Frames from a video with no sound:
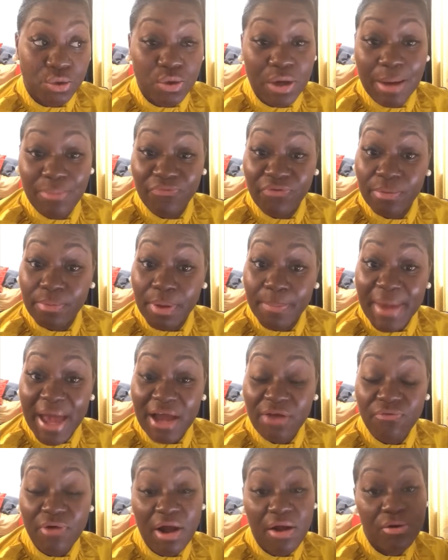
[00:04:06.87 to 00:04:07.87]
You come from a
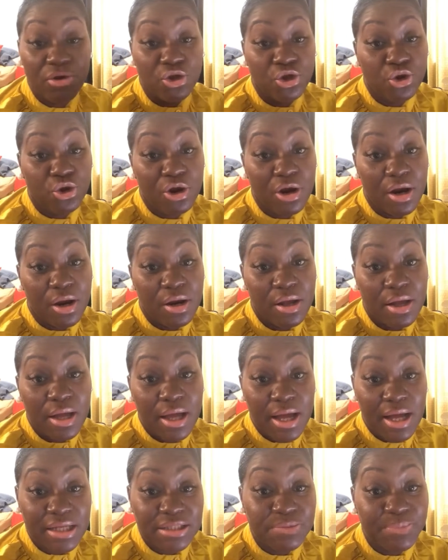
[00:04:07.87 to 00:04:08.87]
background, your
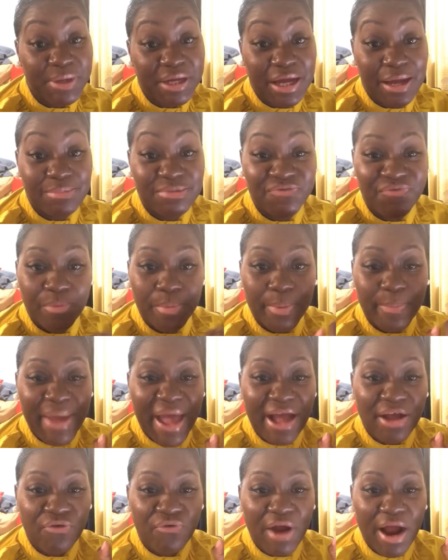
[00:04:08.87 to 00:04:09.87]
husband comes from a
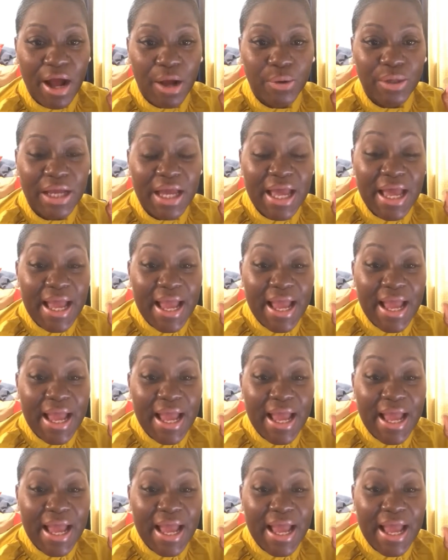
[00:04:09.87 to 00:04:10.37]
background,